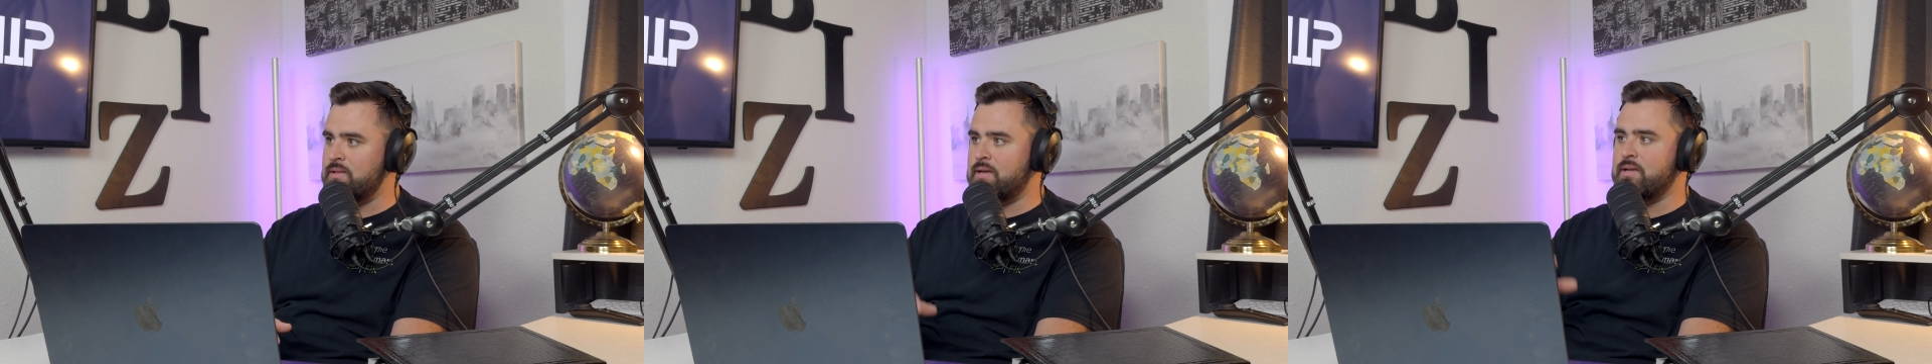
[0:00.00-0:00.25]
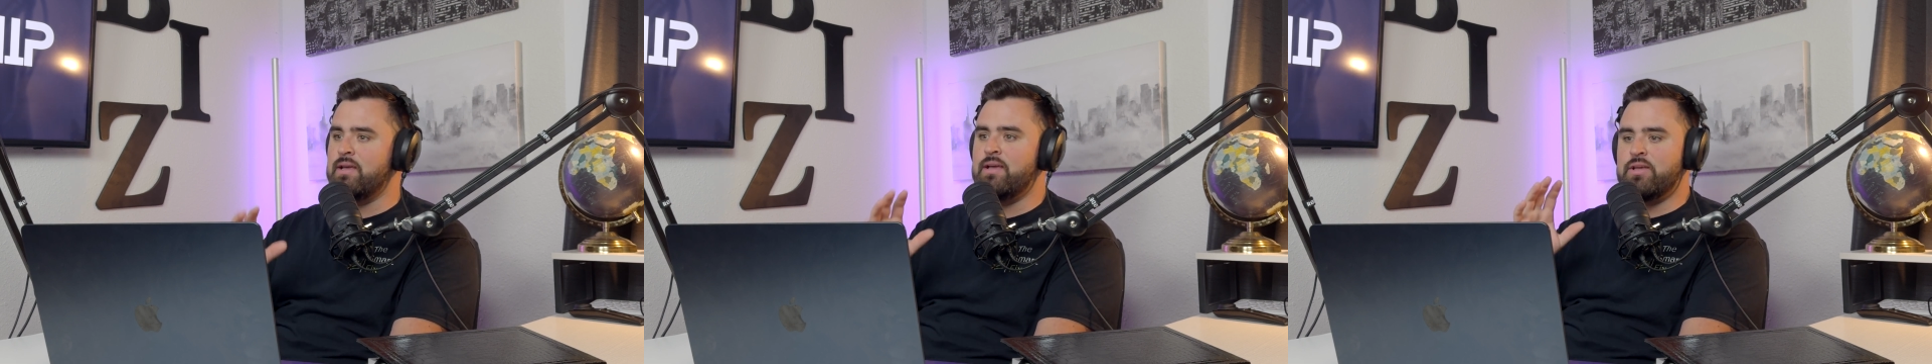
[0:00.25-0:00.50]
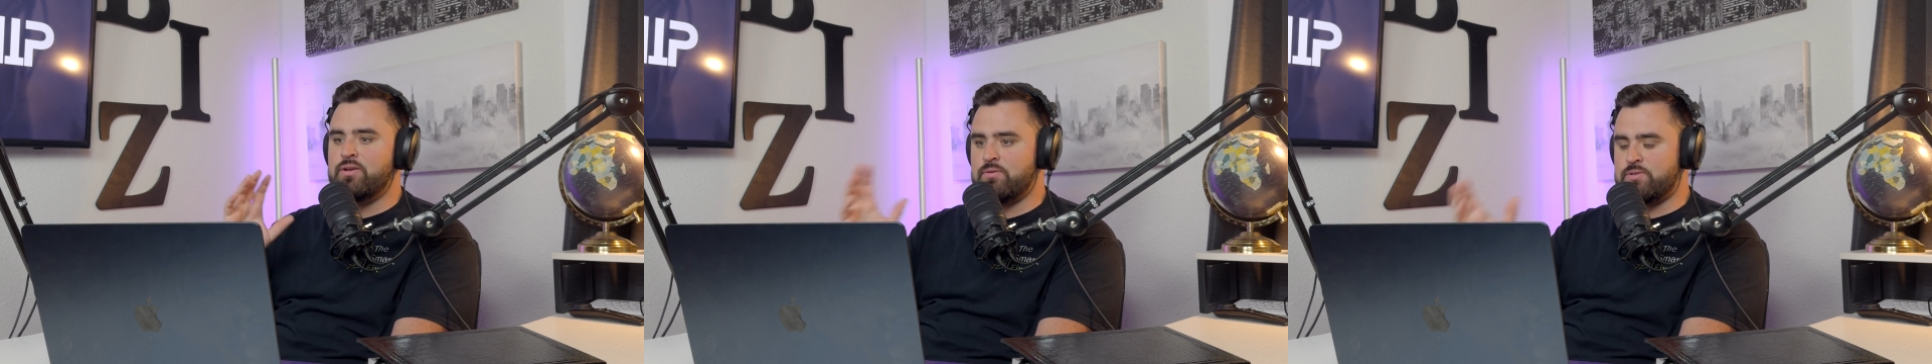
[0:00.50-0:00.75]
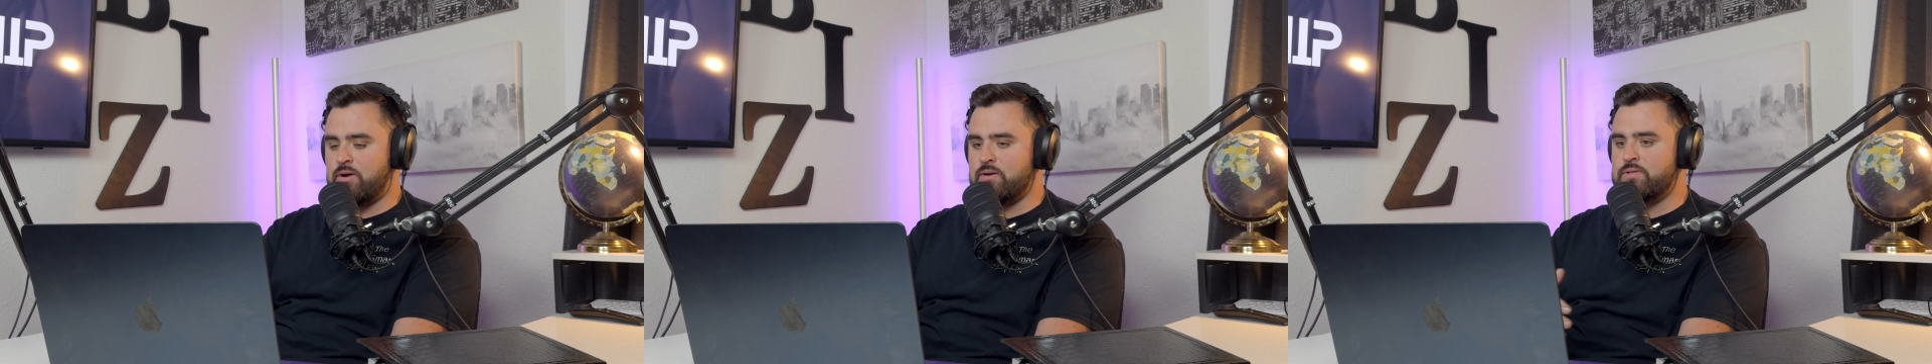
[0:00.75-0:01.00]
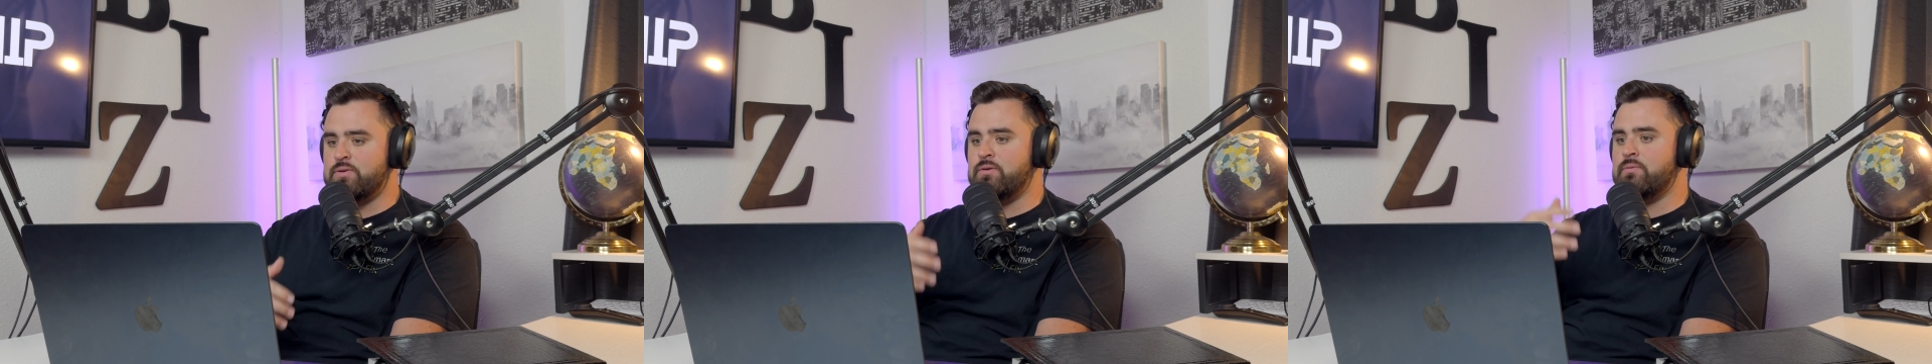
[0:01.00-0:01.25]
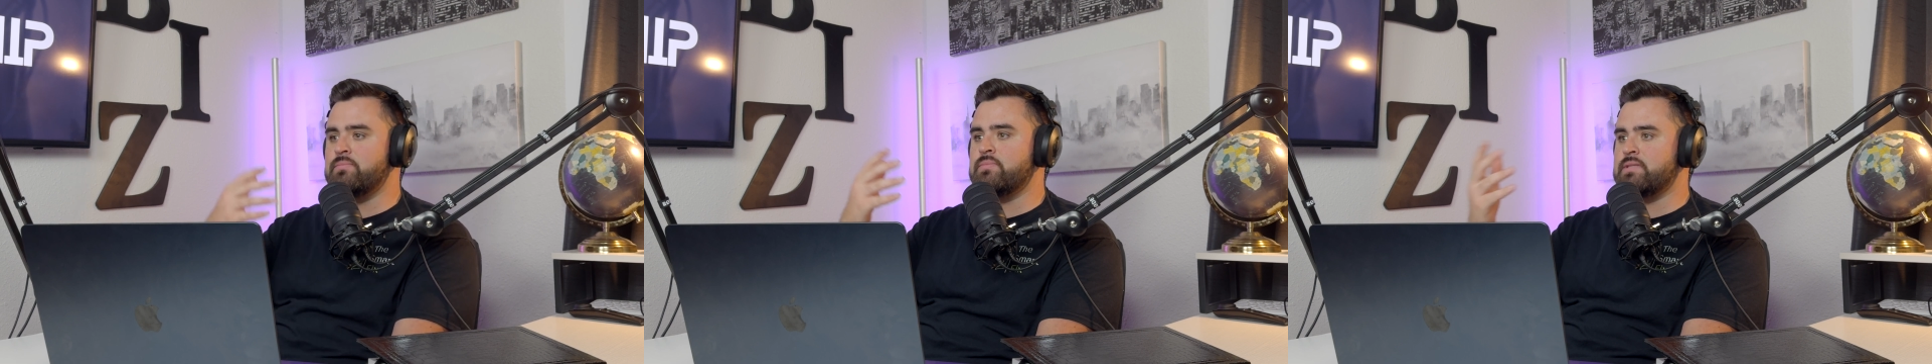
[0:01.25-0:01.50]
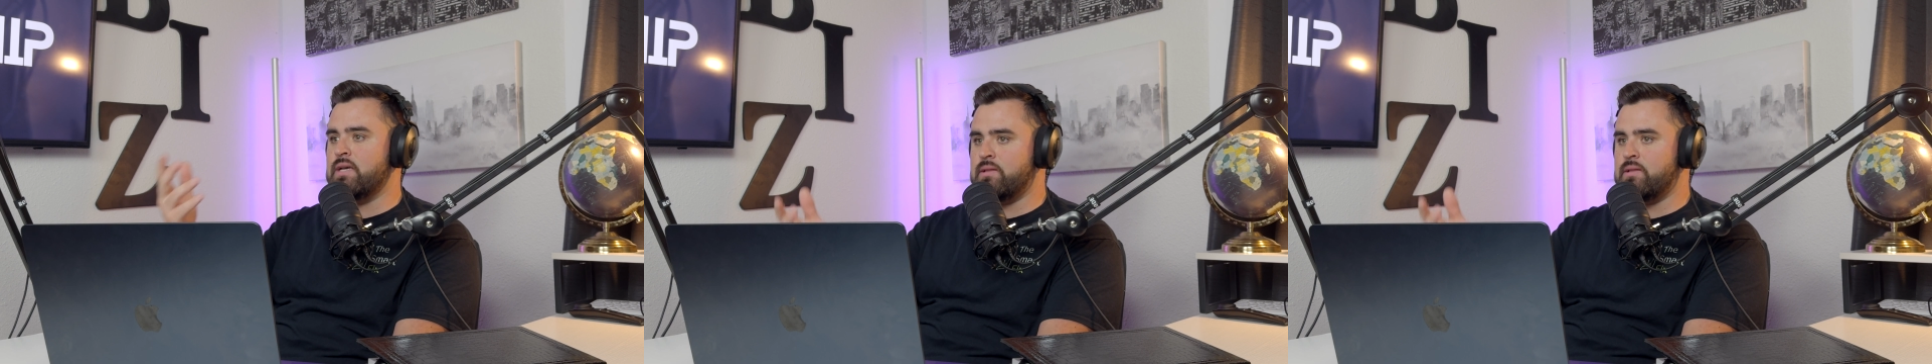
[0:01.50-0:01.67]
Like go talk to them, tell